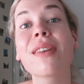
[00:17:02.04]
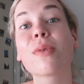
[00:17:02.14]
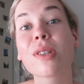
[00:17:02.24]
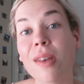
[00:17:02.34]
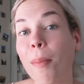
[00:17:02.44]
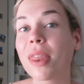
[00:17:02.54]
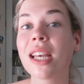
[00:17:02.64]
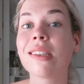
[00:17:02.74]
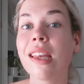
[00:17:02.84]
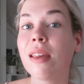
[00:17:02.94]
there were some
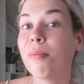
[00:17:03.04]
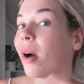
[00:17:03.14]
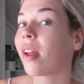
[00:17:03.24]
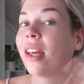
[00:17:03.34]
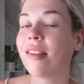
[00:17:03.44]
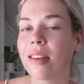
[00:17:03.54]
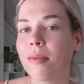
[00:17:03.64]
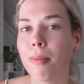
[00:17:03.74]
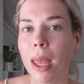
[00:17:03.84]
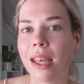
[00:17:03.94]
things in the book that
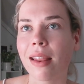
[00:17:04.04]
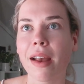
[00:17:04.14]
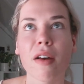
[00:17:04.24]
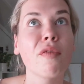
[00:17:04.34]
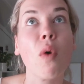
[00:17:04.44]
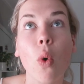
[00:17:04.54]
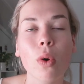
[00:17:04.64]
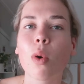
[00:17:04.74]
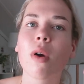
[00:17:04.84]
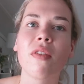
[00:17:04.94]
didn't make it like a
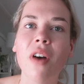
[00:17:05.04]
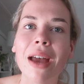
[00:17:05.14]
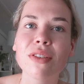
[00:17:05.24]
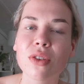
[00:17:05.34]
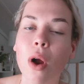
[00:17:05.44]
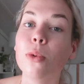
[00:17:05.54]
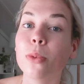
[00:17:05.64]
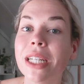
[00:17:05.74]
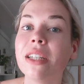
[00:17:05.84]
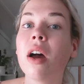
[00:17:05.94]
4 or a 5 star
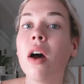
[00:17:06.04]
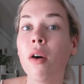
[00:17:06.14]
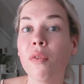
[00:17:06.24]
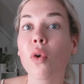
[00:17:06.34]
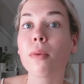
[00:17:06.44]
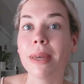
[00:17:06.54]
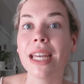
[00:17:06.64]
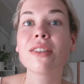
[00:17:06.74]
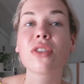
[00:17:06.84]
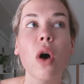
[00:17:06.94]
read for
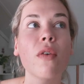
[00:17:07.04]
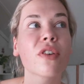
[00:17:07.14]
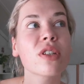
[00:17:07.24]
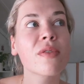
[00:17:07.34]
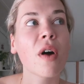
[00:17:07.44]
me. So first